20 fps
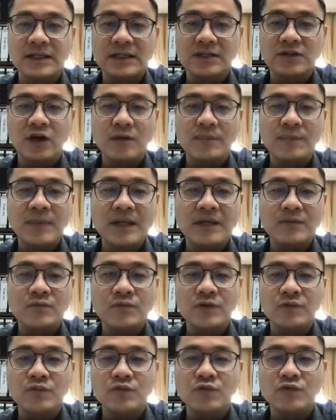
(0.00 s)
topic,
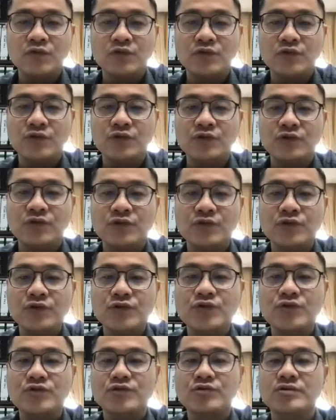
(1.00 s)
we will
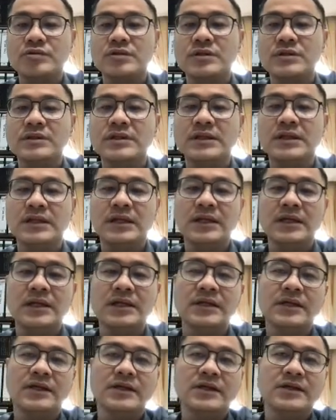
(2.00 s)
use
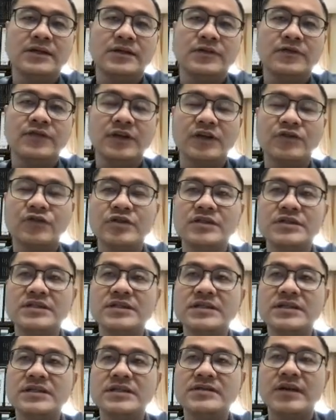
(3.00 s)
the
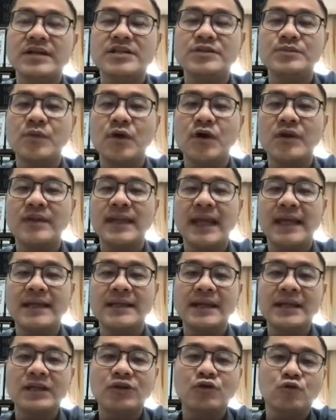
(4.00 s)
frequency response
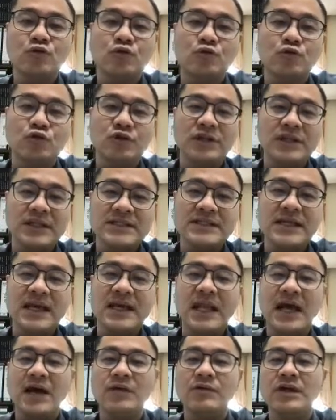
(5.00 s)
technique to
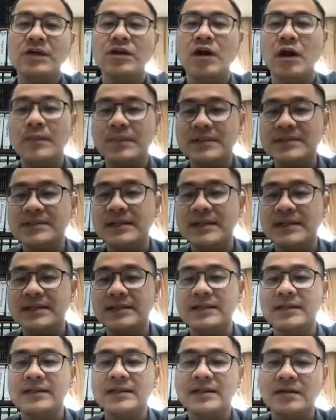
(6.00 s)
design our
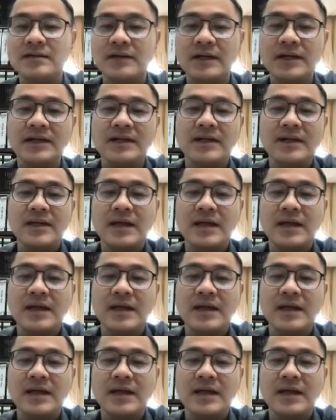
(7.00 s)
compensator, right?